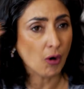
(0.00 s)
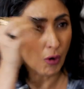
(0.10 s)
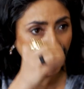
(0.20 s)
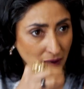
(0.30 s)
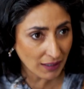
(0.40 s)

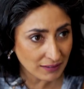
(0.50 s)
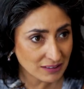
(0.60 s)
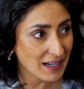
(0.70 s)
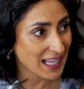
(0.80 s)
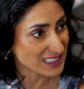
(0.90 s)
all
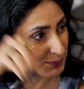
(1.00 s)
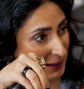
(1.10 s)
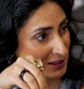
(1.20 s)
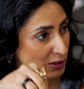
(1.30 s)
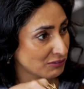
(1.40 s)
other
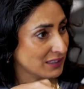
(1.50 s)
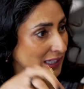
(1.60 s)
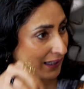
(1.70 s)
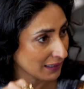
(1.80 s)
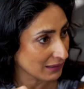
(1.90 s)
aspects of
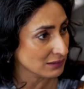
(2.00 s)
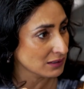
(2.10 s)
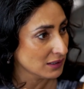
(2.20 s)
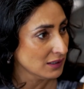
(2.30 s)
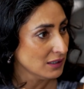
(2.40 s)
their health,